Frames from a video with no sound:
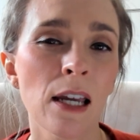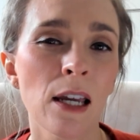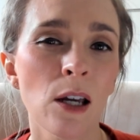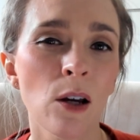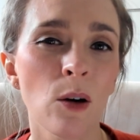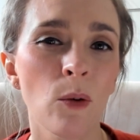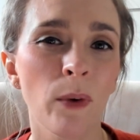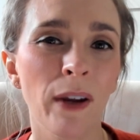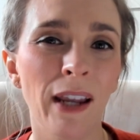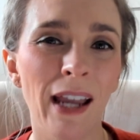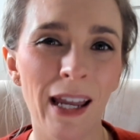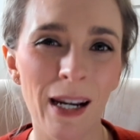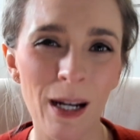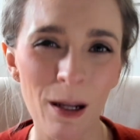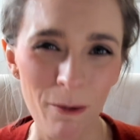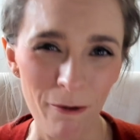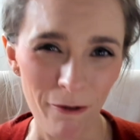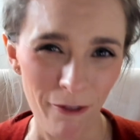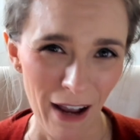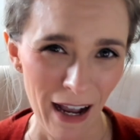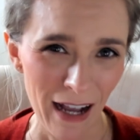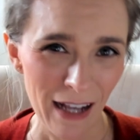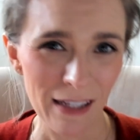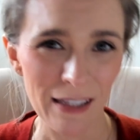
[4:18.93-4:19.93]
we end up
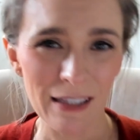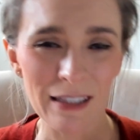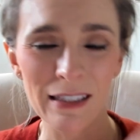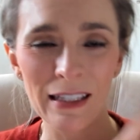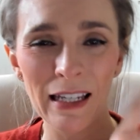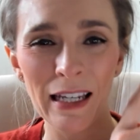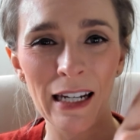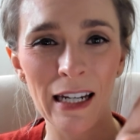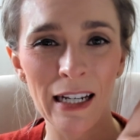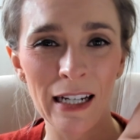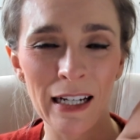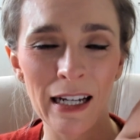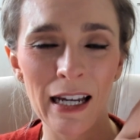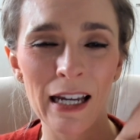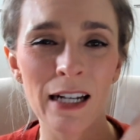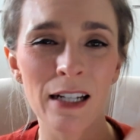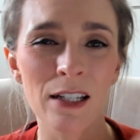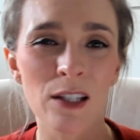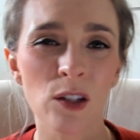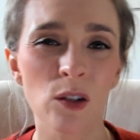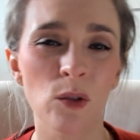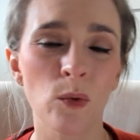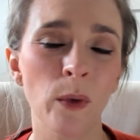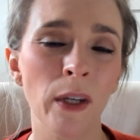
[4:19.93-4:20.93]
vacillating and kind of
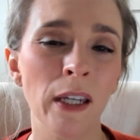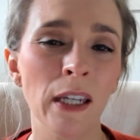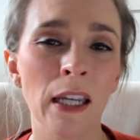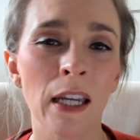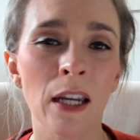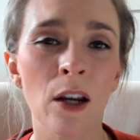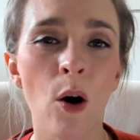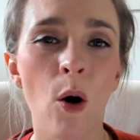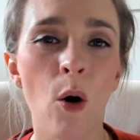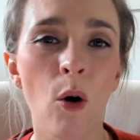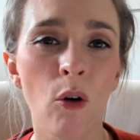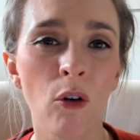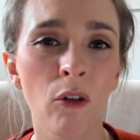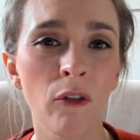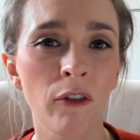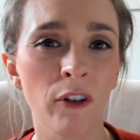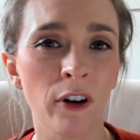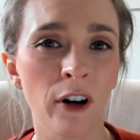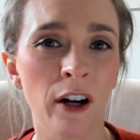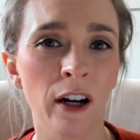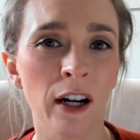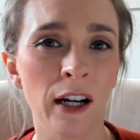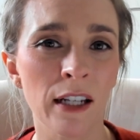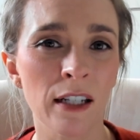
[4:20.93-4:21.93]
swinging
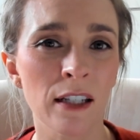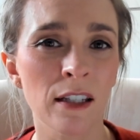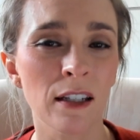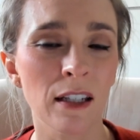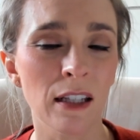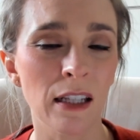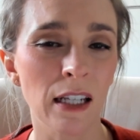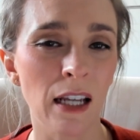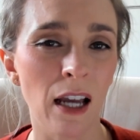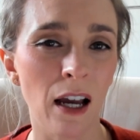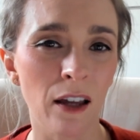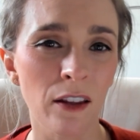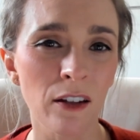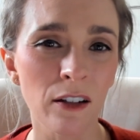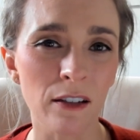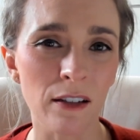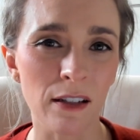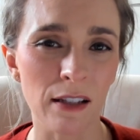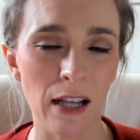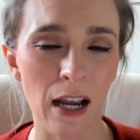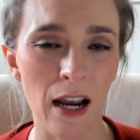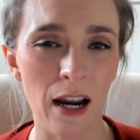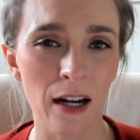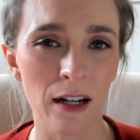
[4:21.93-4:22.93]
over into the other
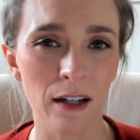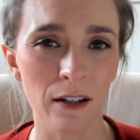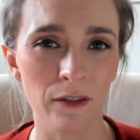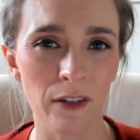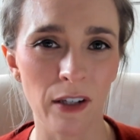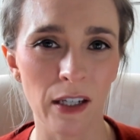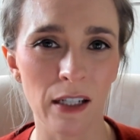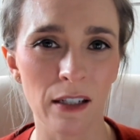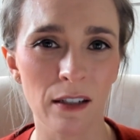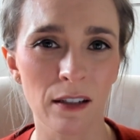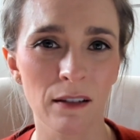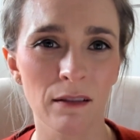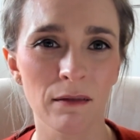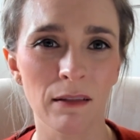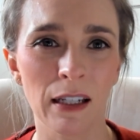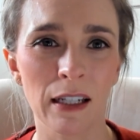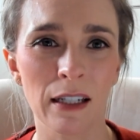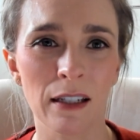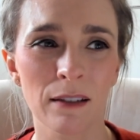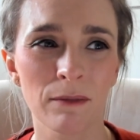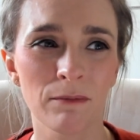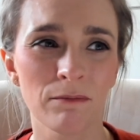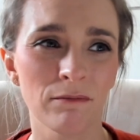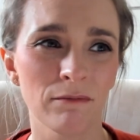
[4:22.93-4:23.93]
side of it.
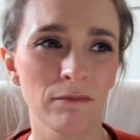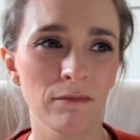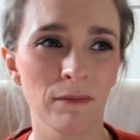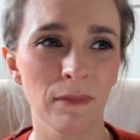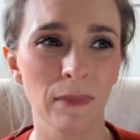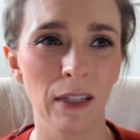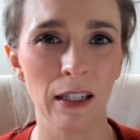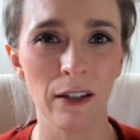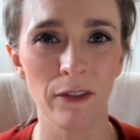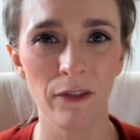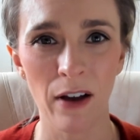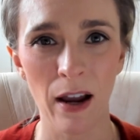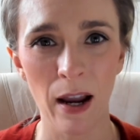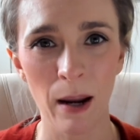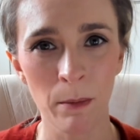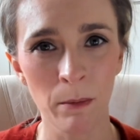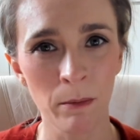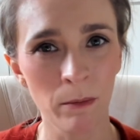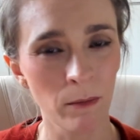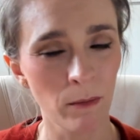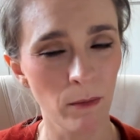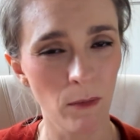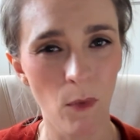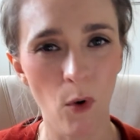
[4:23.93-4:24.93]
Like if
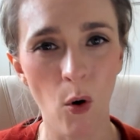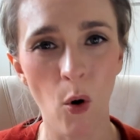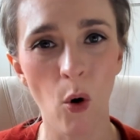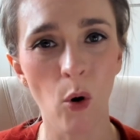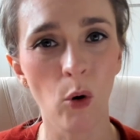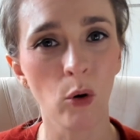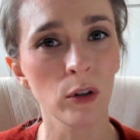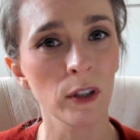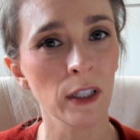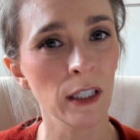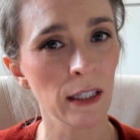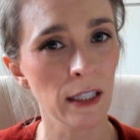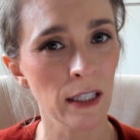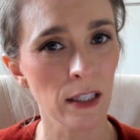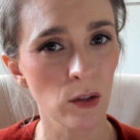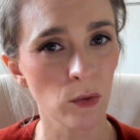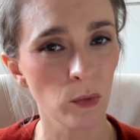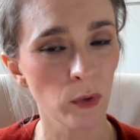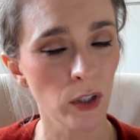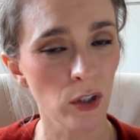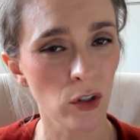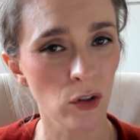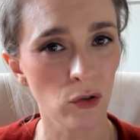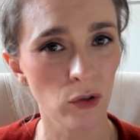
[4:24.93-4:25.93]
I'm holding this
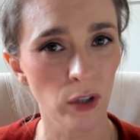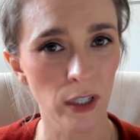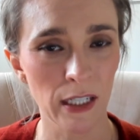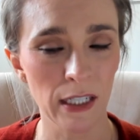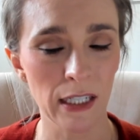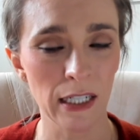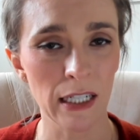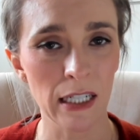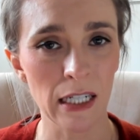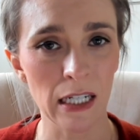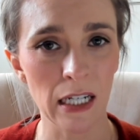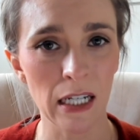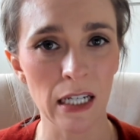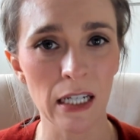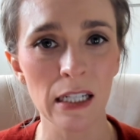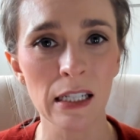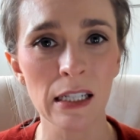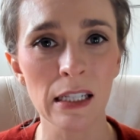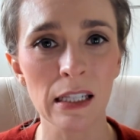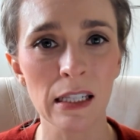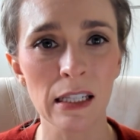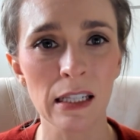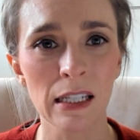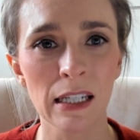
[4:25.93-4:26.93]

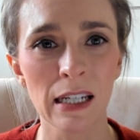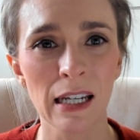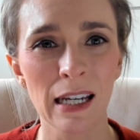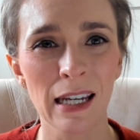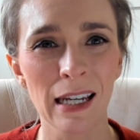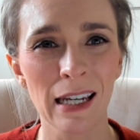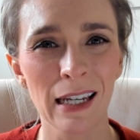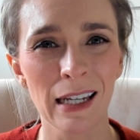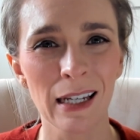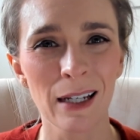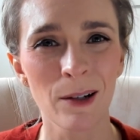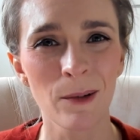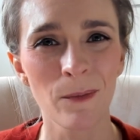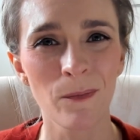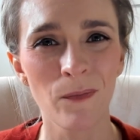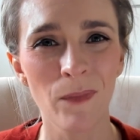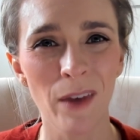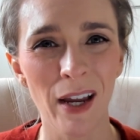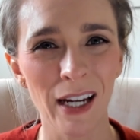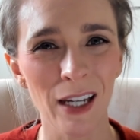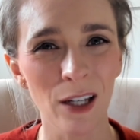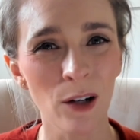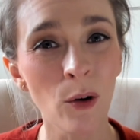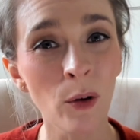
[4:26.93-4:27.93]
restrictedness,
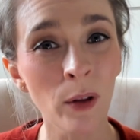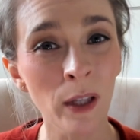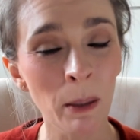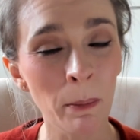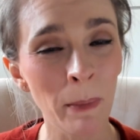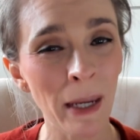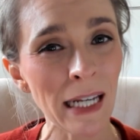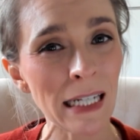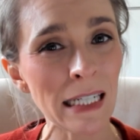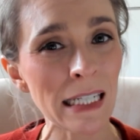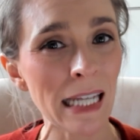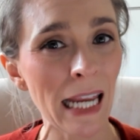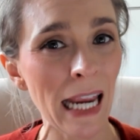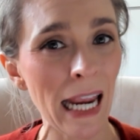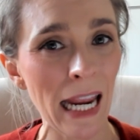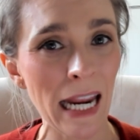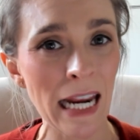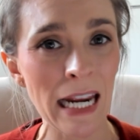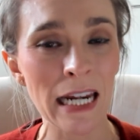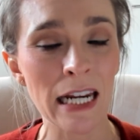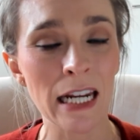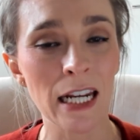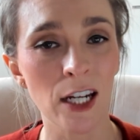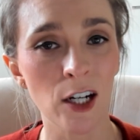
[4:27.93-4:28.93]
I can only
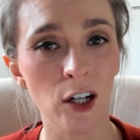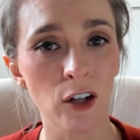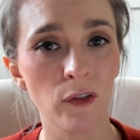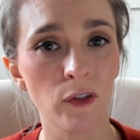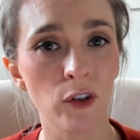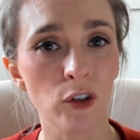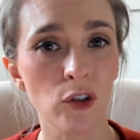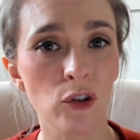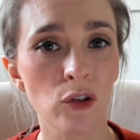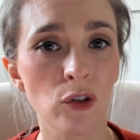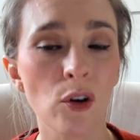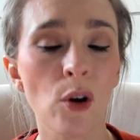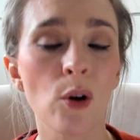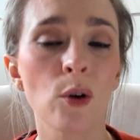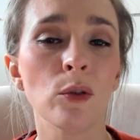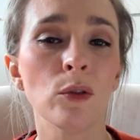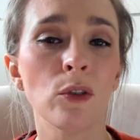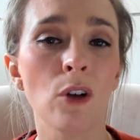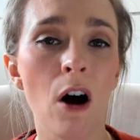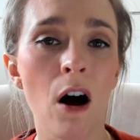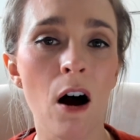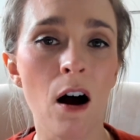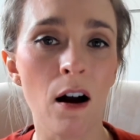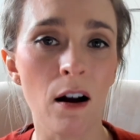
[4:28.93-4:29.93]
maintain here for so
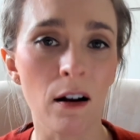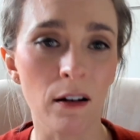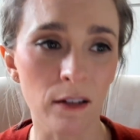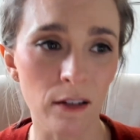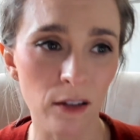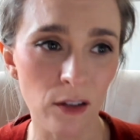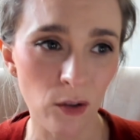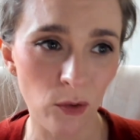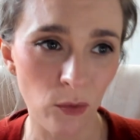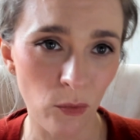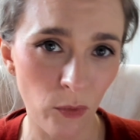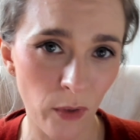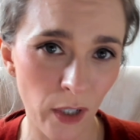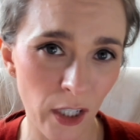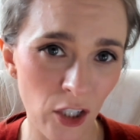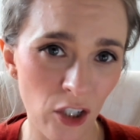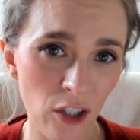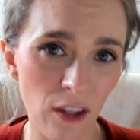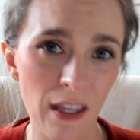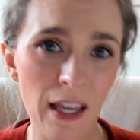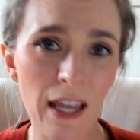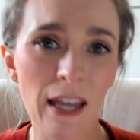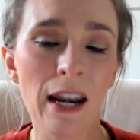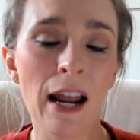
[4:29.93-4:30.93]
long, to
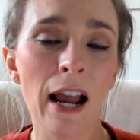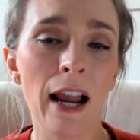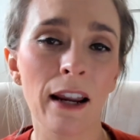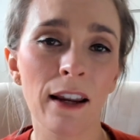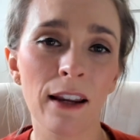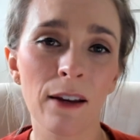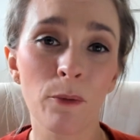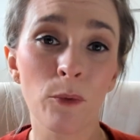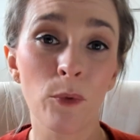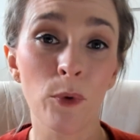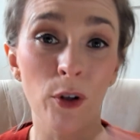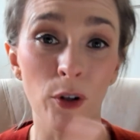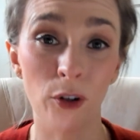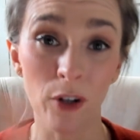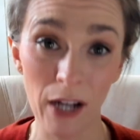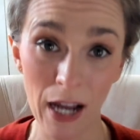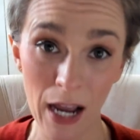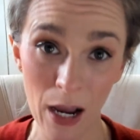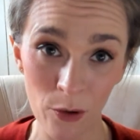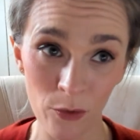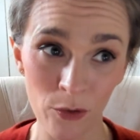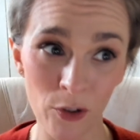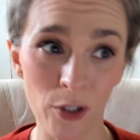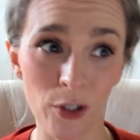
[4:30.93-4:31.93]
which then I will
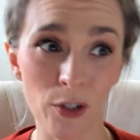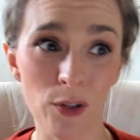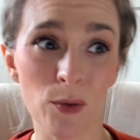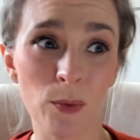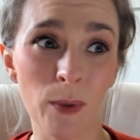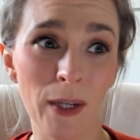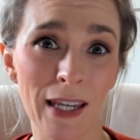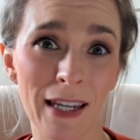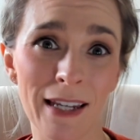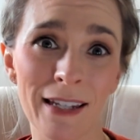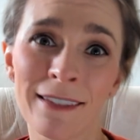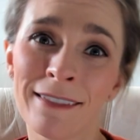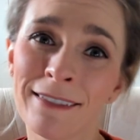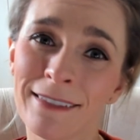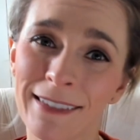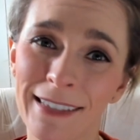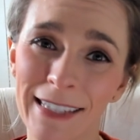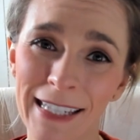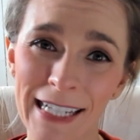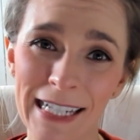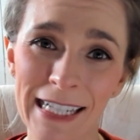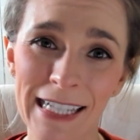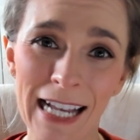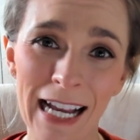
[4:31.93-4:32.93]
counter swing
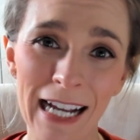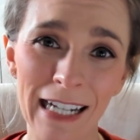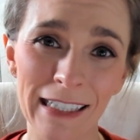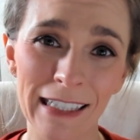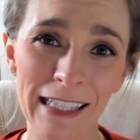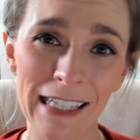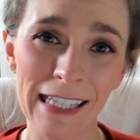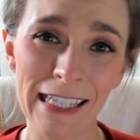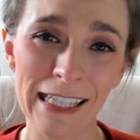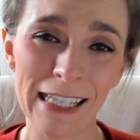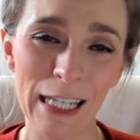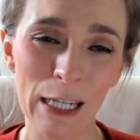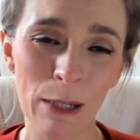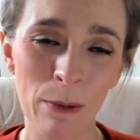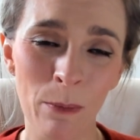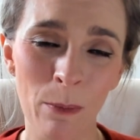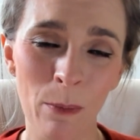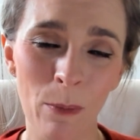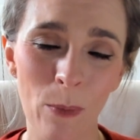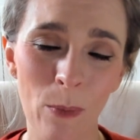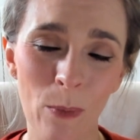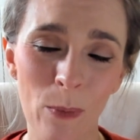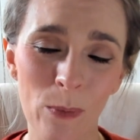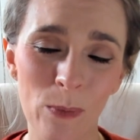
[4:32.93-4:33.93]
exactly
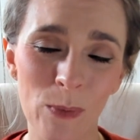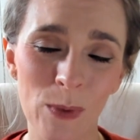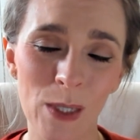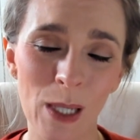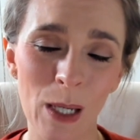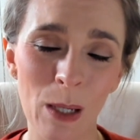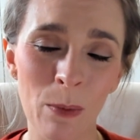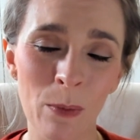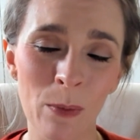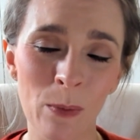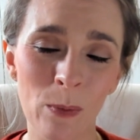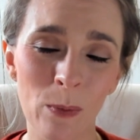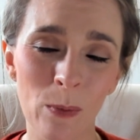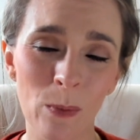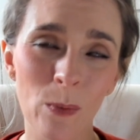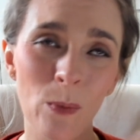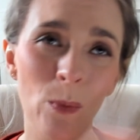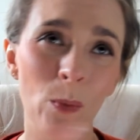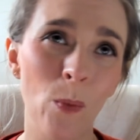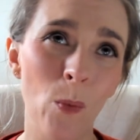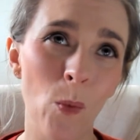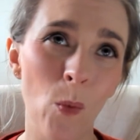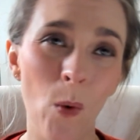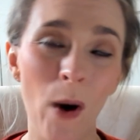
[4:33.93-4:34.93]
the same
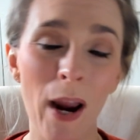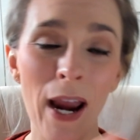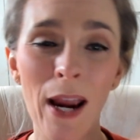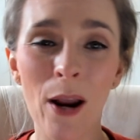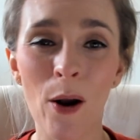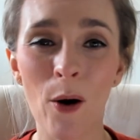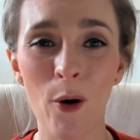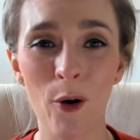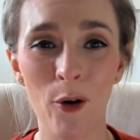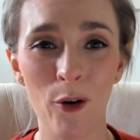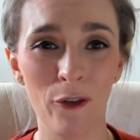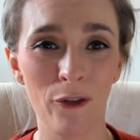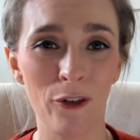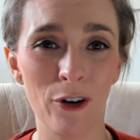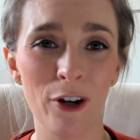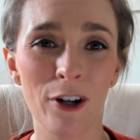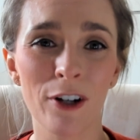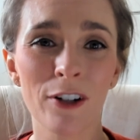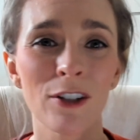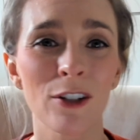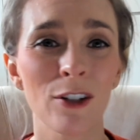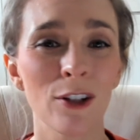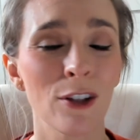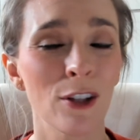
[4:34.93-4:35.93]
way over
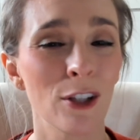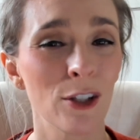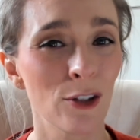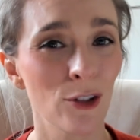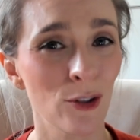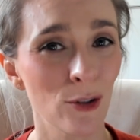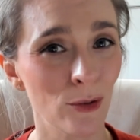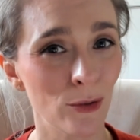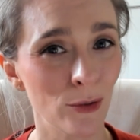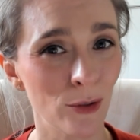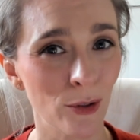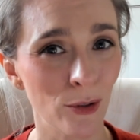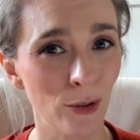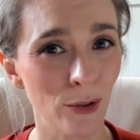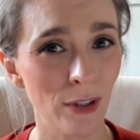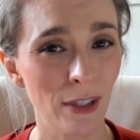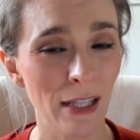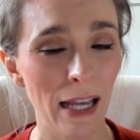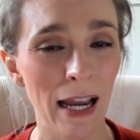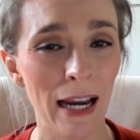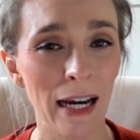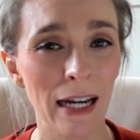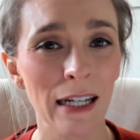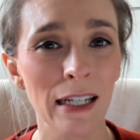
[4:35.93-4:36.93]
to the too loose
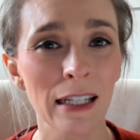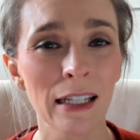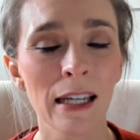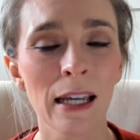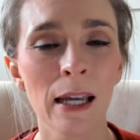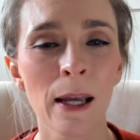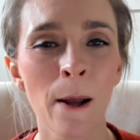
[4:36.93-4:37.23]
side,